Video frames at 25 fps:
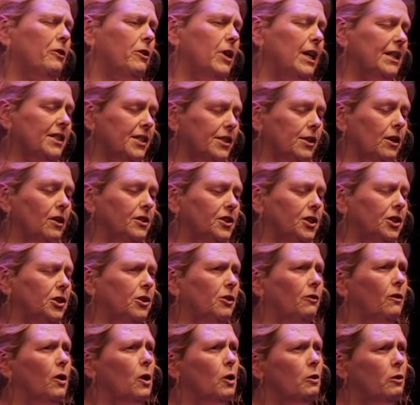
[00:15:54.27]
it's starting
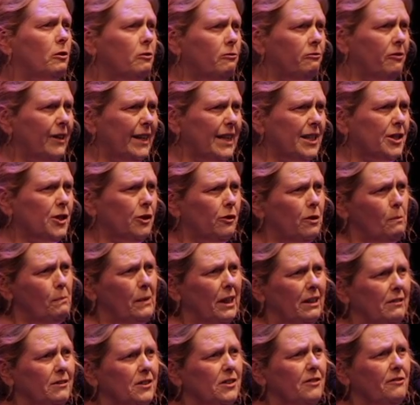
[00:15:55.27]
to grow a greater
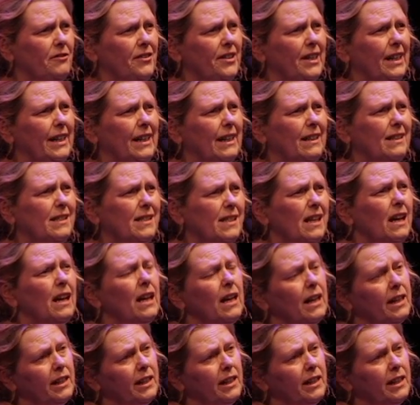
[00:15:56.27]
amount of things,